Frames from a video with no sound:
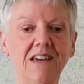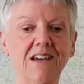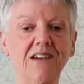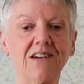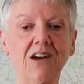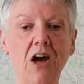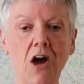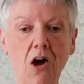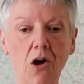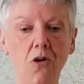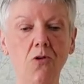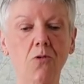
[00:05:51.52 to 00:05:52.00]

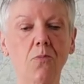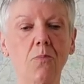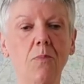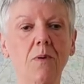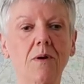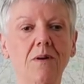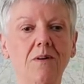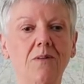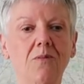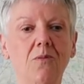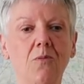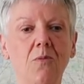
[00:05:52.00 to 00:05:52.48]
cope
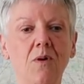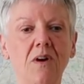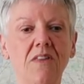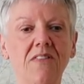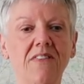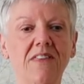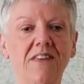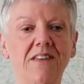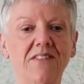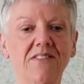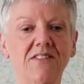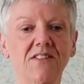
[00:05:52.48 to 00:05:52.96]

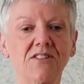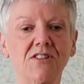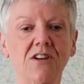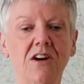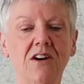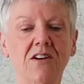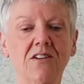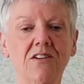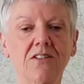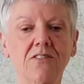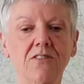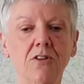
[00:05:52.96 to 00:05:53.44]
with
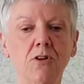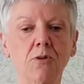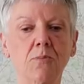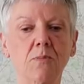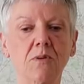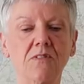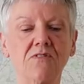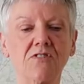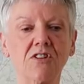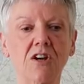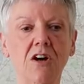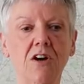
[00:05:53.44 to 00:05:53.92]
the
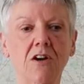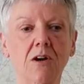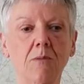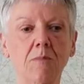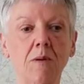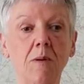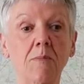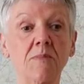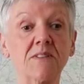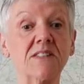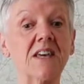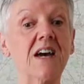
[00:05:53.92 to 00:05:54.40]
number of Target
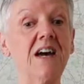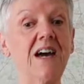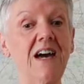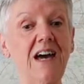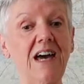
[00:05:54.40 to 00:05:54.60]
members.